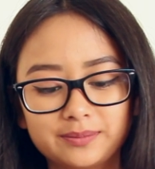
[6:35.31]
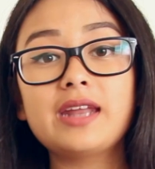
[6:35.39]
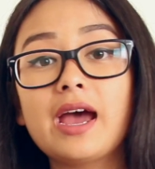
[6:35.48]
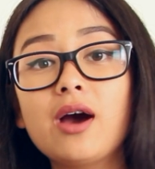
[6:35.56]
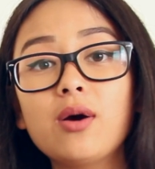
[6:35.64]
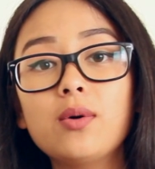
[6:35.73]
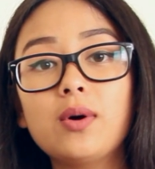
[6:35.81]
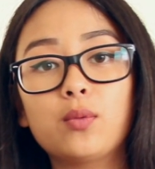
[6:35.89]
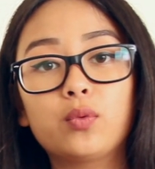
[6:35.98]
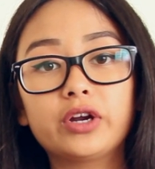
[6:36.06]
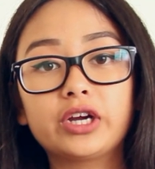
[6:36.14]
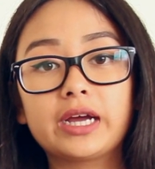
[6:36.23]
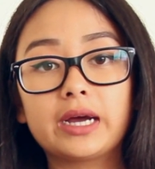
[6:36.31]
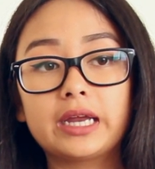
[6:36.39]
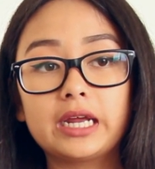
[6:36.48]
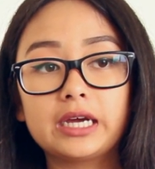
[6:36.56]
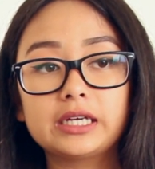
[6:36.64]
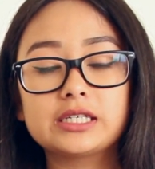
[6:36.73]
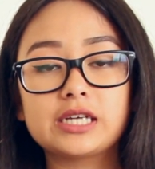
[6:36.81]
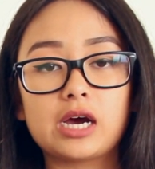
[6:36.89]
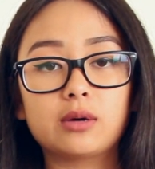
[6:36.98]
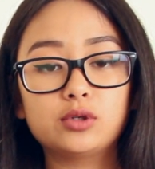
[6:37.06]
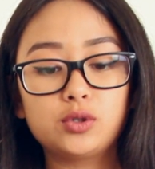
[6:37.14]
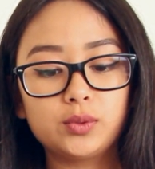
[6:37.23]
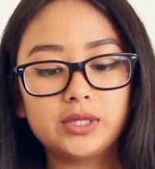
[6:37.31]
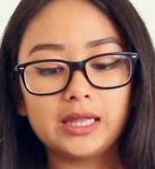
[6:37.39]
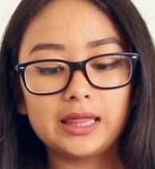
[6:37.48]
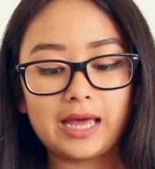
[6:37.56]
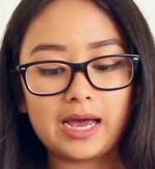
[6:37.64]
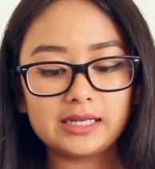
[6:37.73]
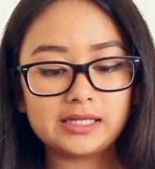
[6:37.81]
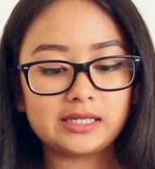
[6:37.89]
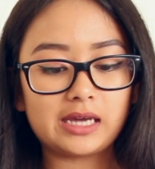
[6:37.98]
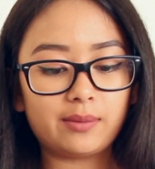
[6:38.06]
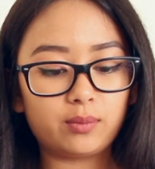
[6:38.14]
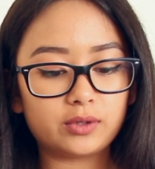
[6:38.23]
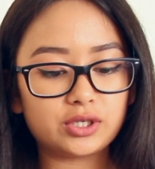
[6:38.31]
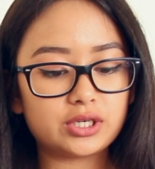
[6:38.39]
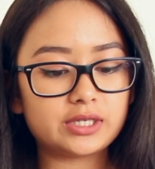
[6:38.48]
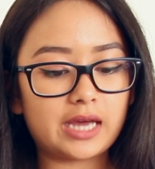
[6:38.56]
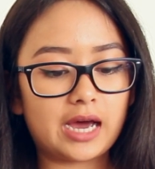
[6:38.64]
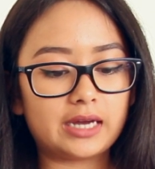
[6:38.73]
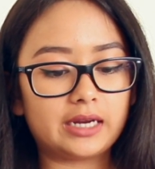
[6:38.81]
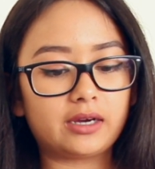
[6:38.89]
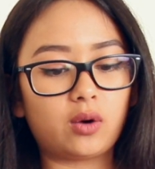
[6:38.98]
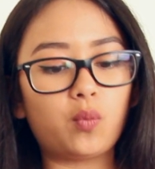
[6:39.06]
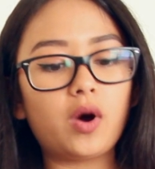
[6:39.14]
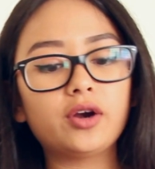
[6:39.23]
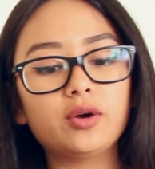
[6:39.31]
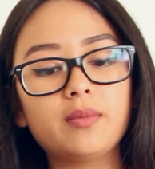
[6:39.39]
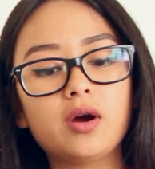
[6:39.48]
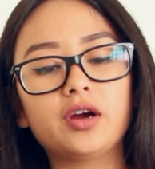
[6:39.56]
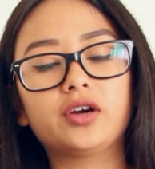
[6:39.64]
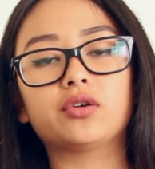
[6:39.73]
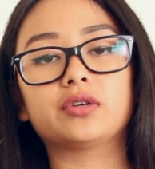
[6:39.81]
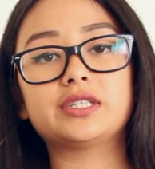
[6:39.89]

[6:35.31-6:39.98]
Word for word: Now we're getting down to the last step which is adding a watermark or